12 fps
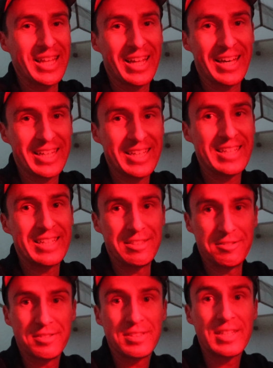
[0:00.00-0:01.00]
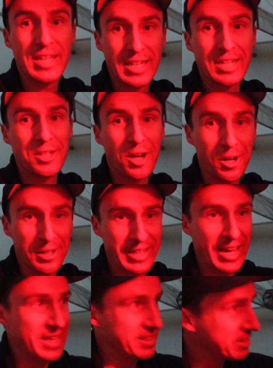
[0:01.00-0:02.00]
Like, it is getting dark
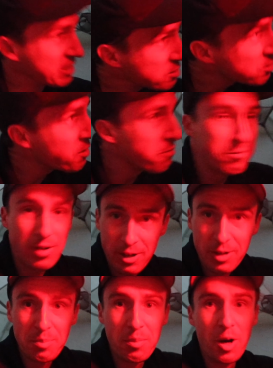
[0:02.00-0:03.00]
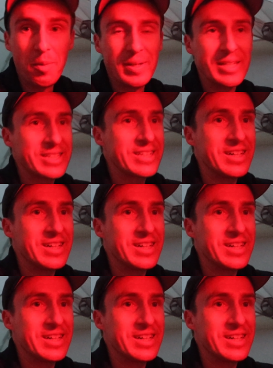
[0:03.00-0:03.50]
at this very moment.